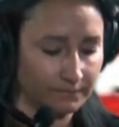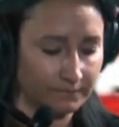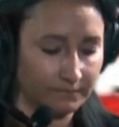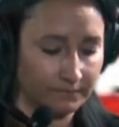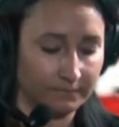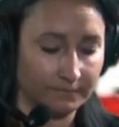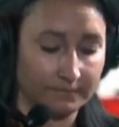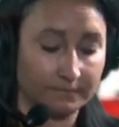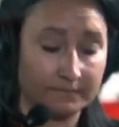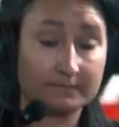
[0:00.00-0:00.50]

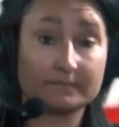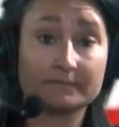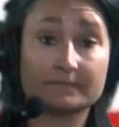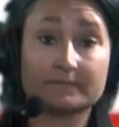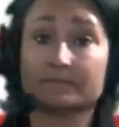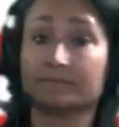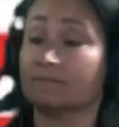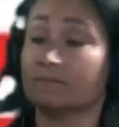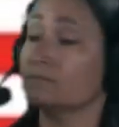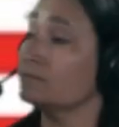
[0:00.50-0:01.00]

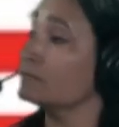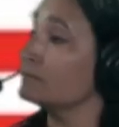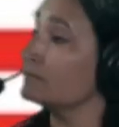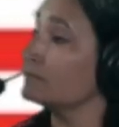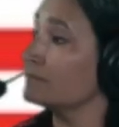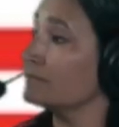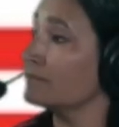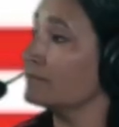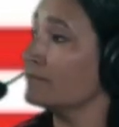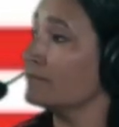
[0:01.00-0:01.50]

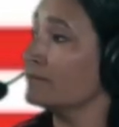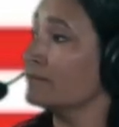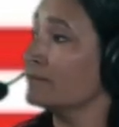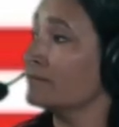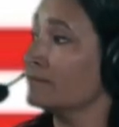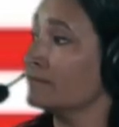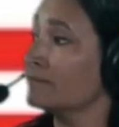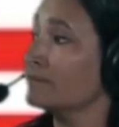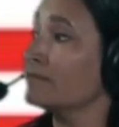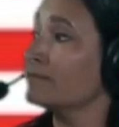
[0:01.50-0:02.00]

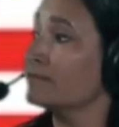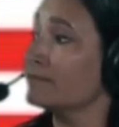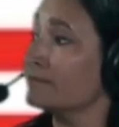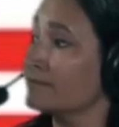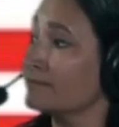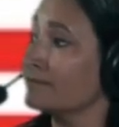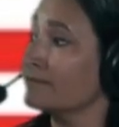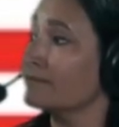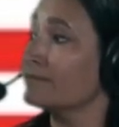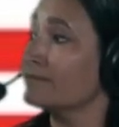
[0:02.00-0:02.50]

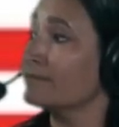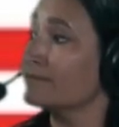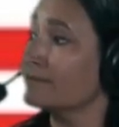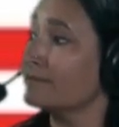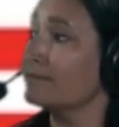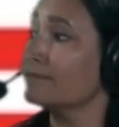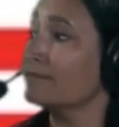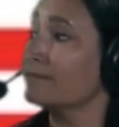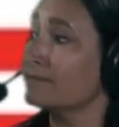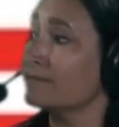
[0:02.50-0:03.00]

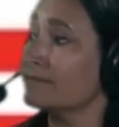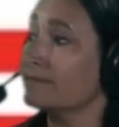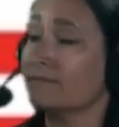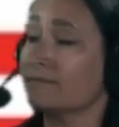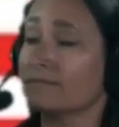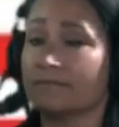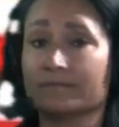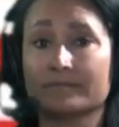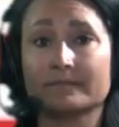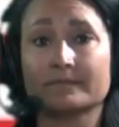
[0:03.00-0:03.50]

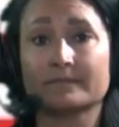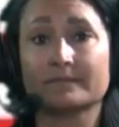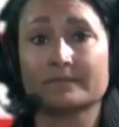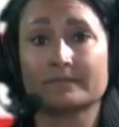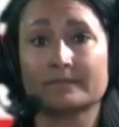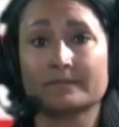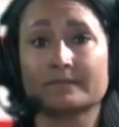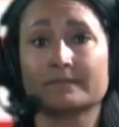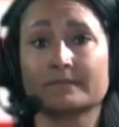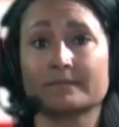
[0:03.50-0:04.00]

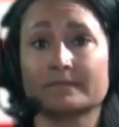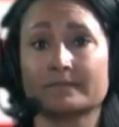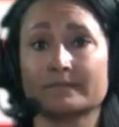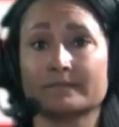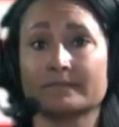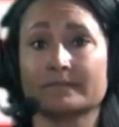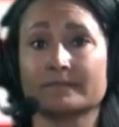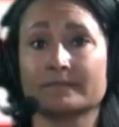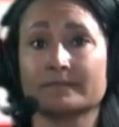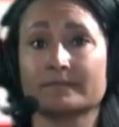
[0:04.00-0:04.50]

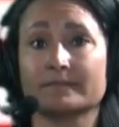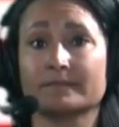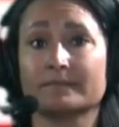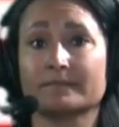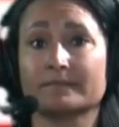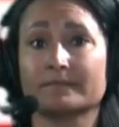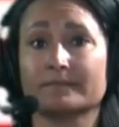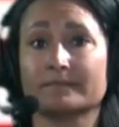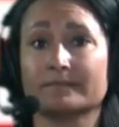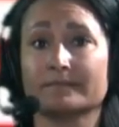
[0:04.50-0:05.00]

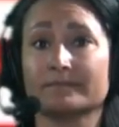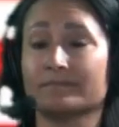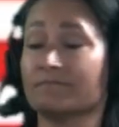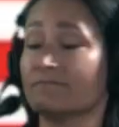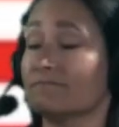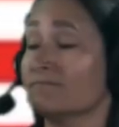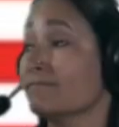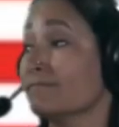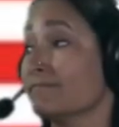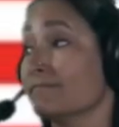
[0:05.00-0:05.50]

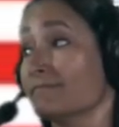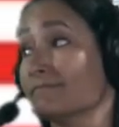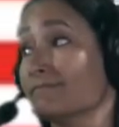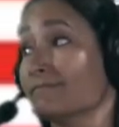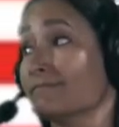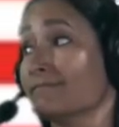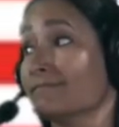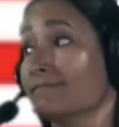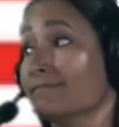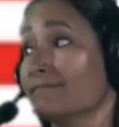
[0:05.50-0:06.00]

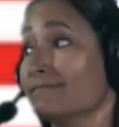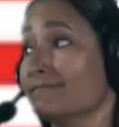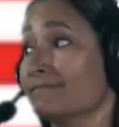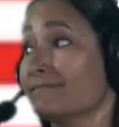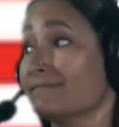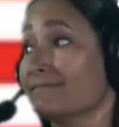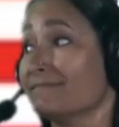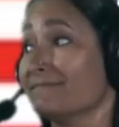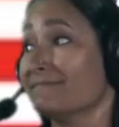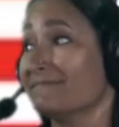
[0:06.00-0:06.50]

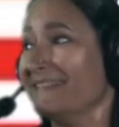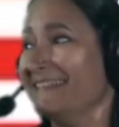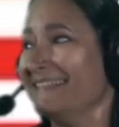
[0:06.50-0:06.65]
The person shown says nothing.